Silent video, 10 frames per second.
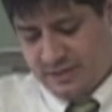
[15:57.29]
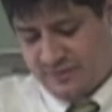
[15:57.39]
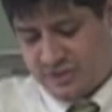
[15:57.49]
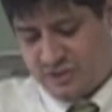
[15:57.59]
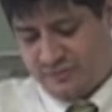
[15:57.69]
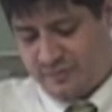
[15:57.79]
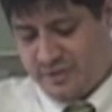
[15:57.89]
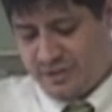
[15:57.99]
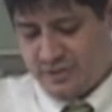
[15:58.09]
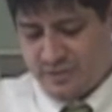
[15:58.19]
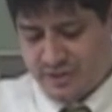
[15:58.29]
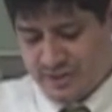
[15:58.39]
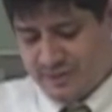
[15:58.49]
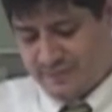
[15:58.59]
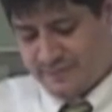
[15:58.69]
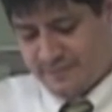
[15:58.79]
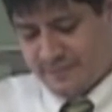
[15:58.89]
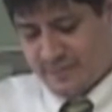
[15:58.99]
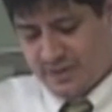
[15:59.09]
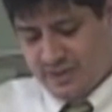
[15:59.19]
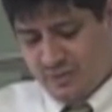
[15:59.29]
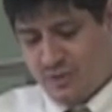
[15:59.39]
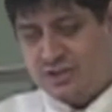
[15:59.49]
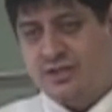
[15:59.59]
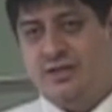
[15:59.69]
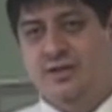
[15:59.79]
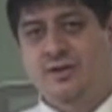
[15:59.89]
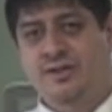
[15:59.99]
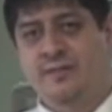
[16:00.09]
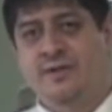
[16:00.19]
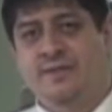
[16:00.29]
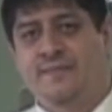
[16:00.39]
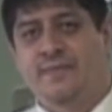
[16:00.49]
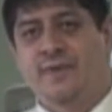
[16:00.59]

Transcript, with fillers: if you're too familiar with it, I want you to know something.